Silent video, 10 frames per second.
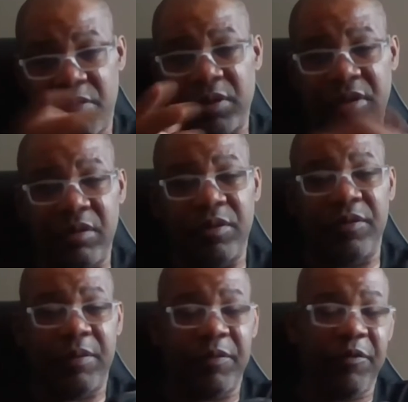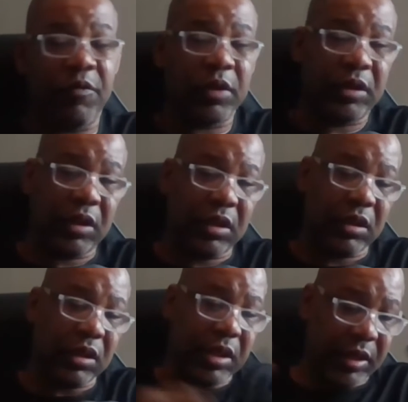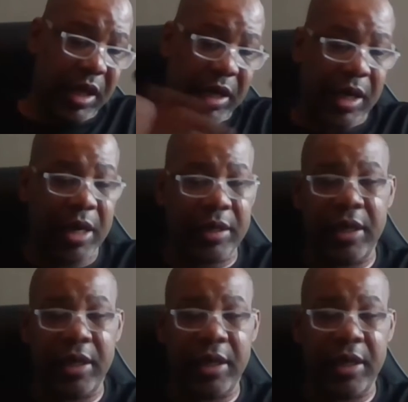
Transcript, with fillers: A1 C was 14. Then I got